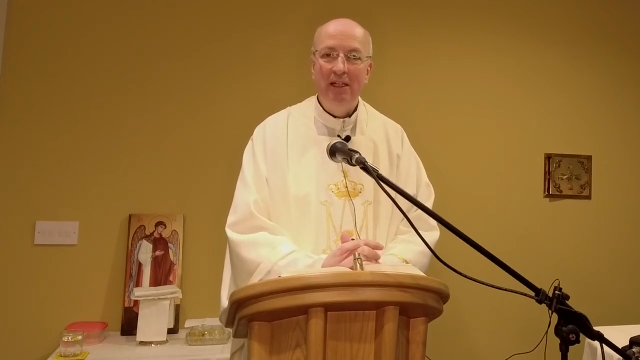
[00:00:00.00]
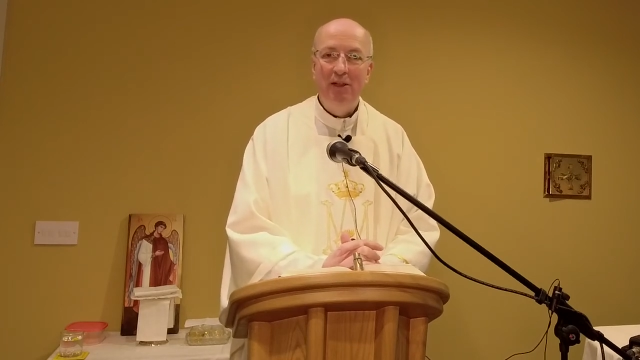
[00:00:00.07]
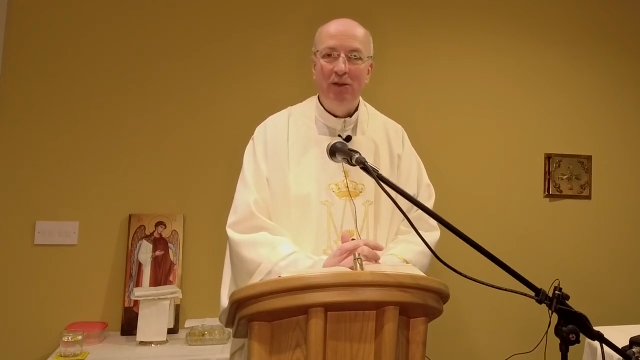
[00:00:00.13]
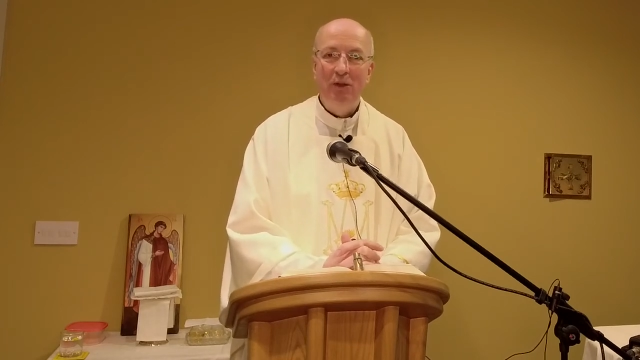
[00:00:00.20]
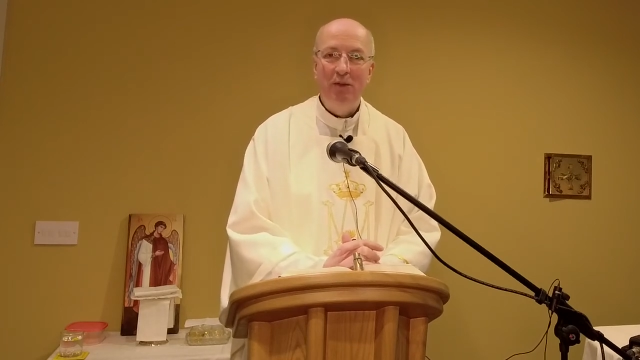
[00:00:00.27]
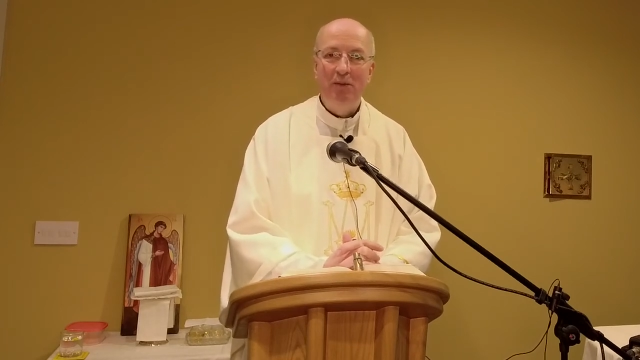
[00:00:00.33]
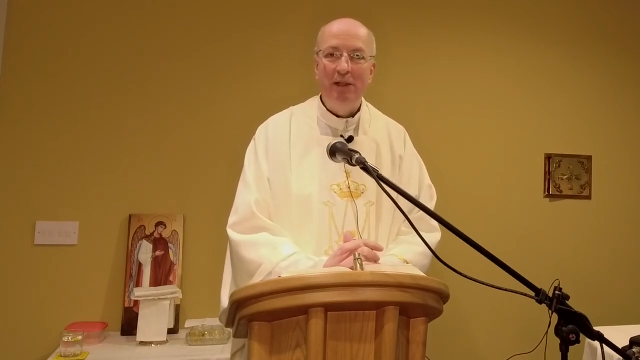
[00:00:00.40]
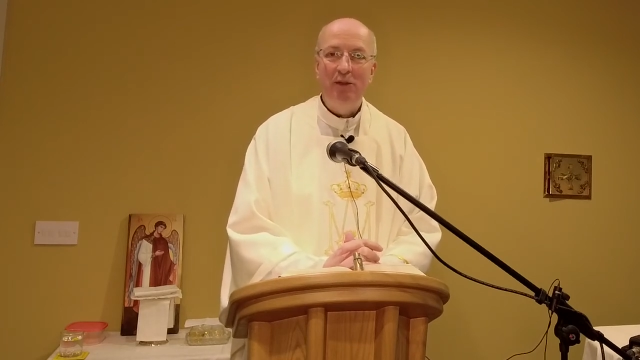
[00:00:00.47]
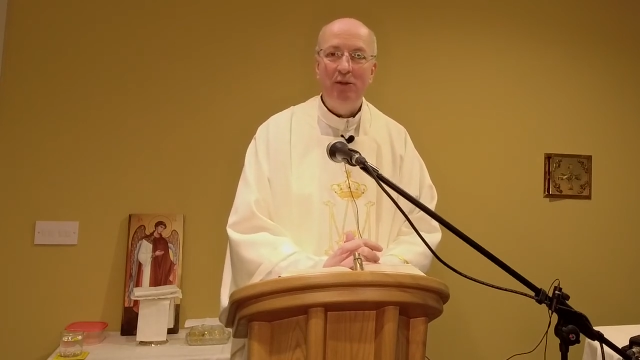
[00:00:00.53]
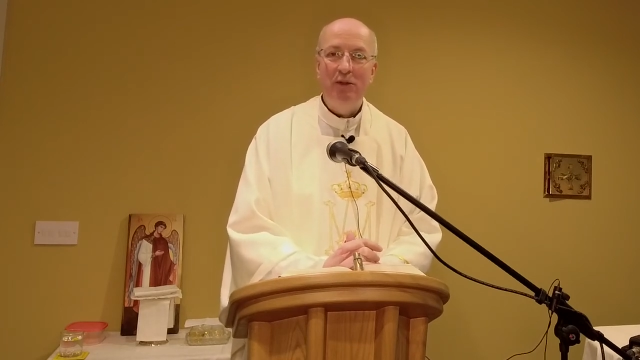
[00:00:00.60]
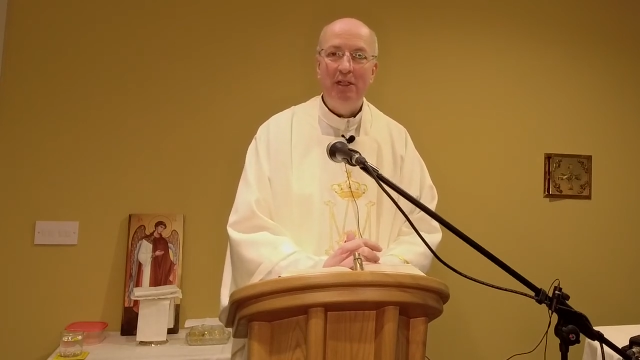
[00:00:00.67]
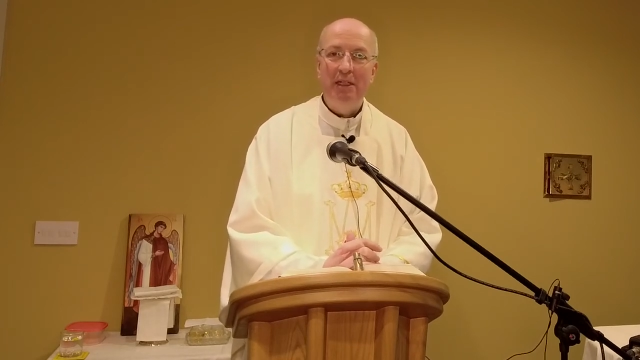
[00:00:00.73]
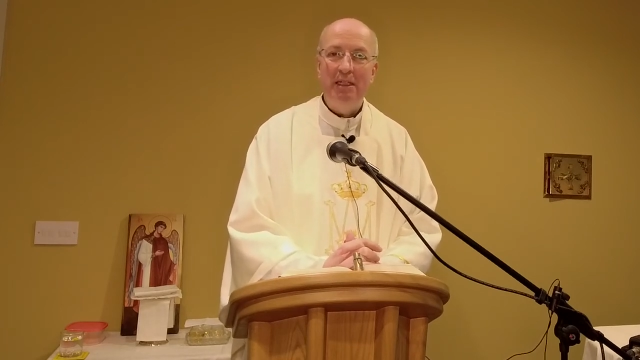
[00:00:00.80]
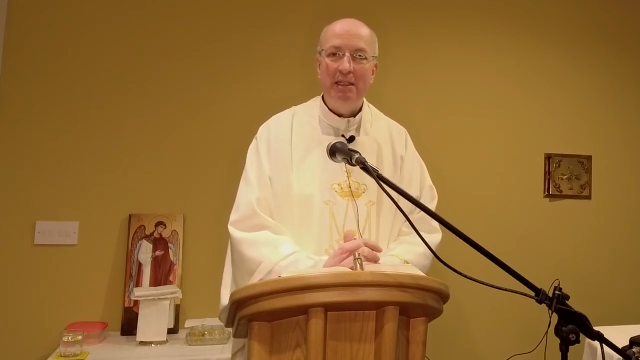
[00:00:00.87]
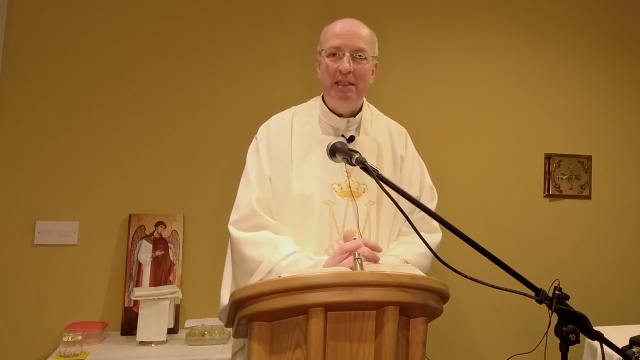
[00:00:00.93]
with my own
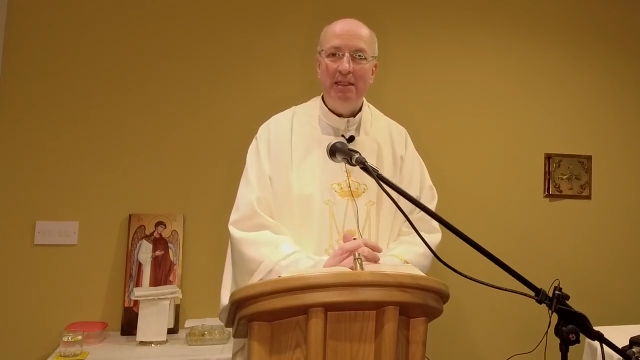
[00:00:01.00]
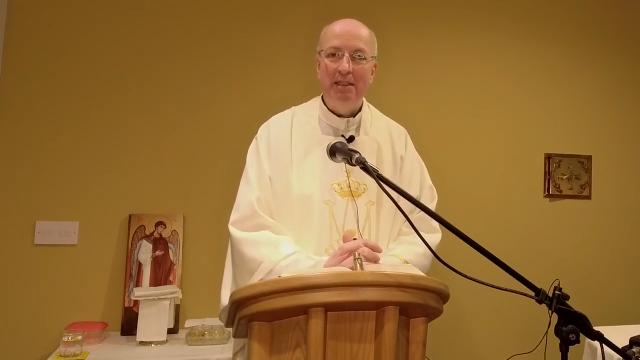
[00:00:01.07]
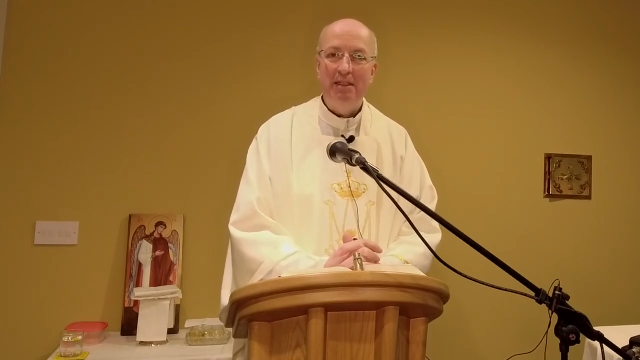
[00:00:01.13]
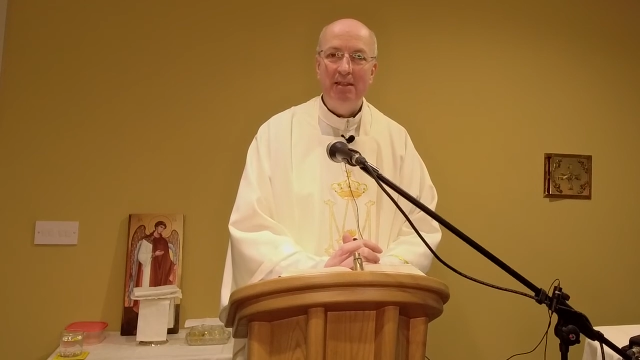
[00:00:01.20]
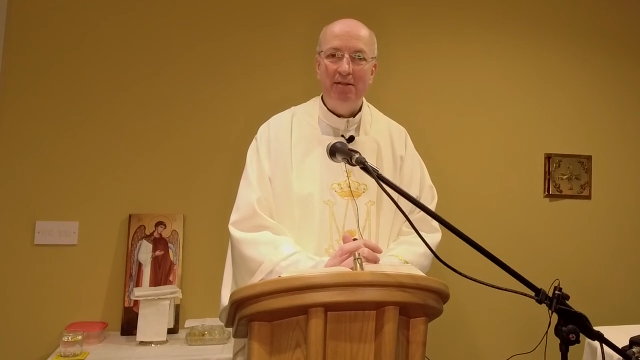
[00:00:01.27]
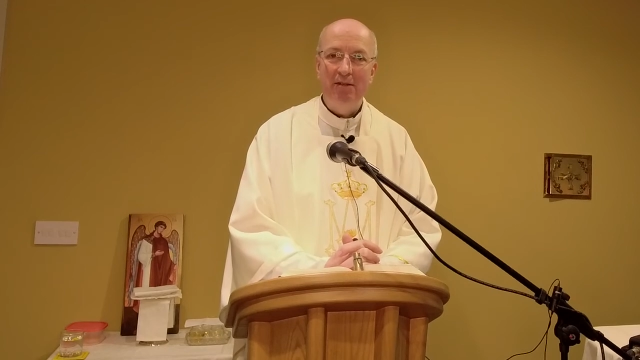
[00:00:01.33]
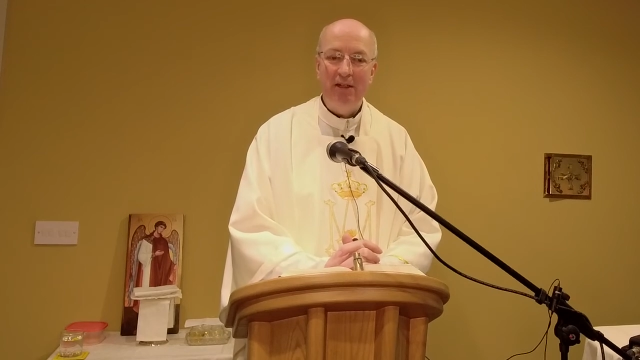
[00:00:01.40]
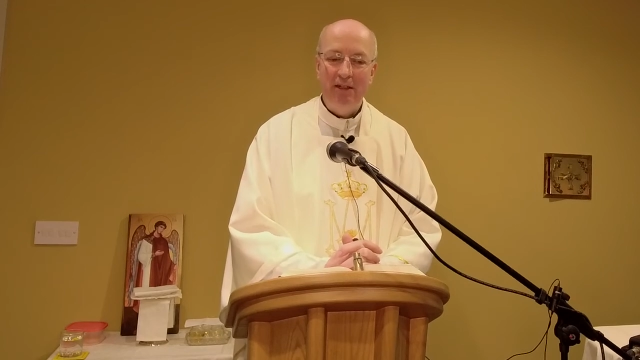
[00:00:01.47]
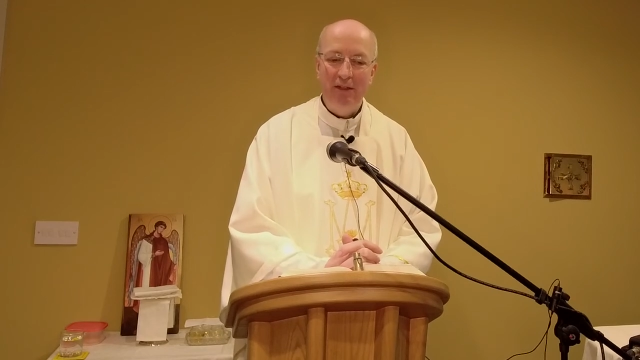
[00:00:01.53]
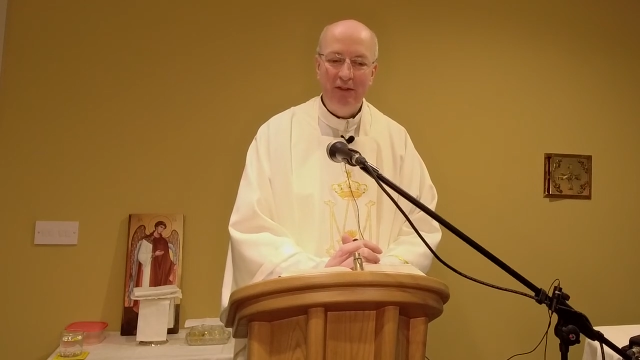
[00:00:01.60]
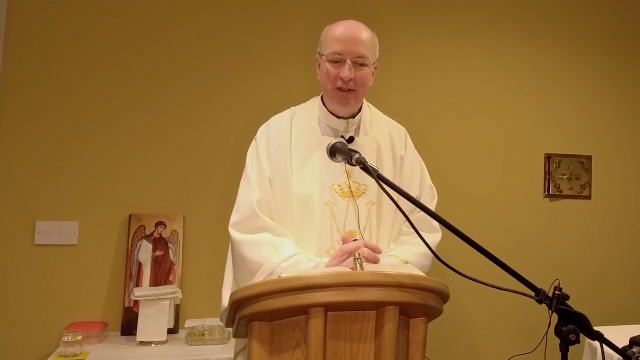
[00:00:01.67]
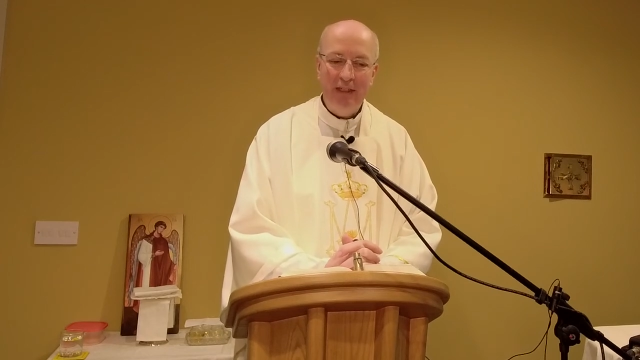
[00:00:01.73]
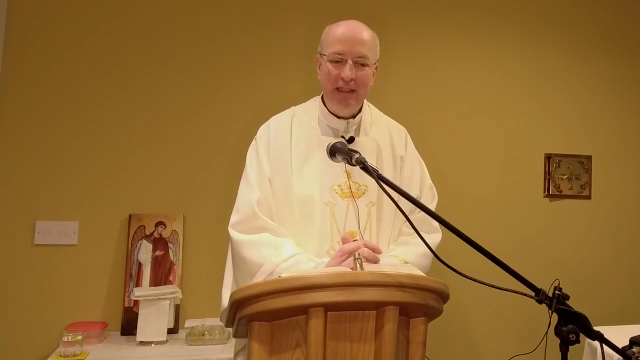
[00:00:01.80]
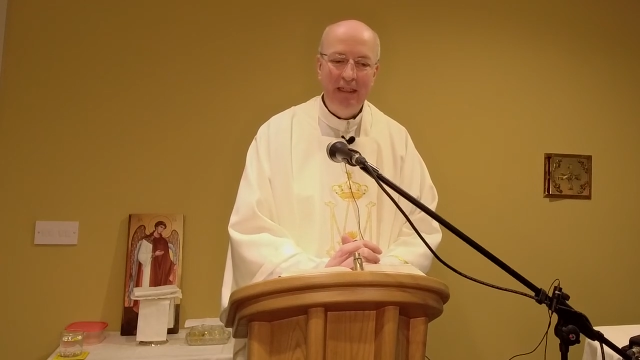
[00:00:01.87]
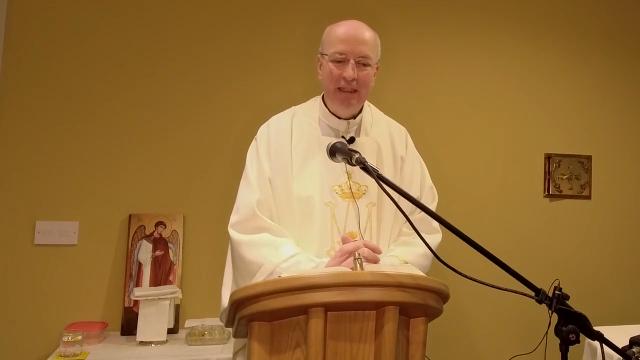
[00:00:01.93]
diocese of
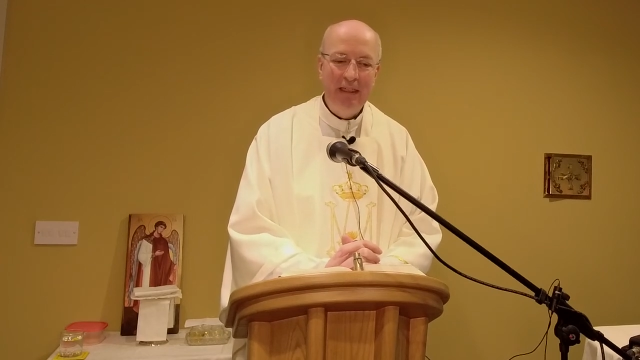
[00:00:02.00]
Cloyne.